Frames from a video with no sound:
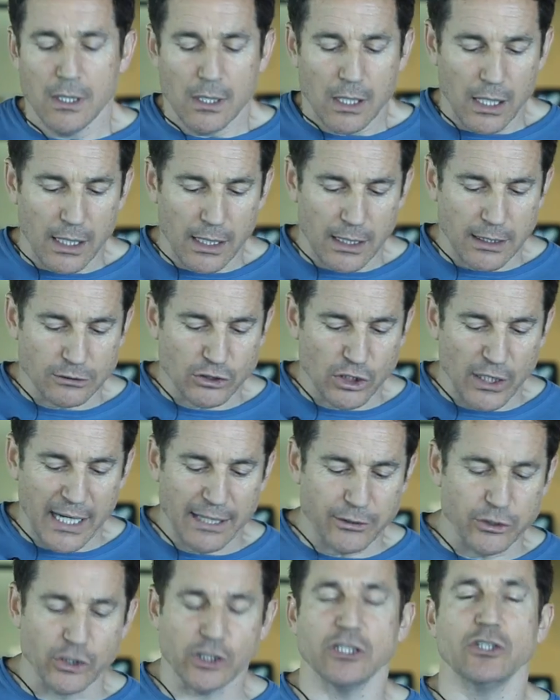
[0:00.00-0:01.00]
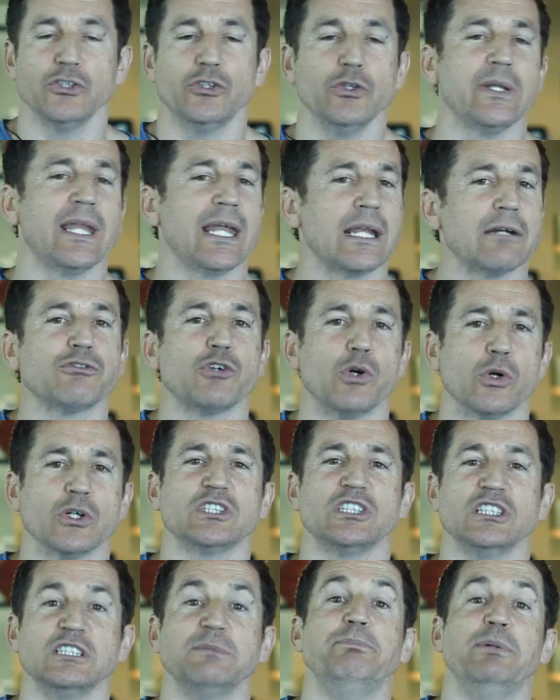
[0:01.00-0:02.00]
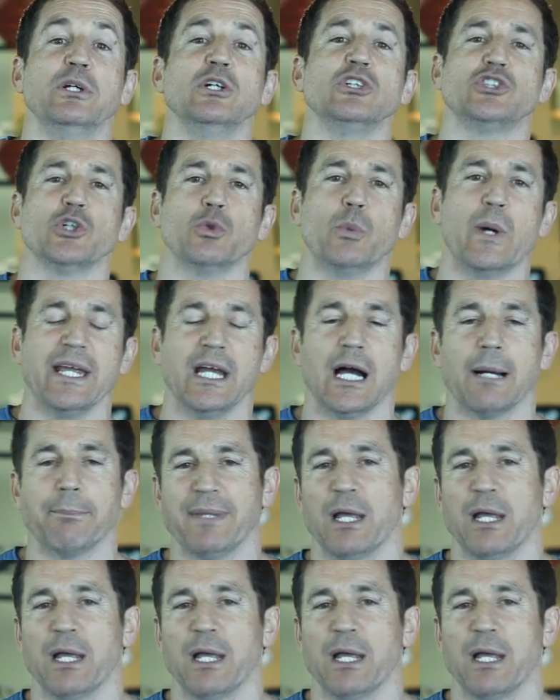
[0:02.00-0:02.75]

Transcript: So how you're going to do that, of course, is build your way up.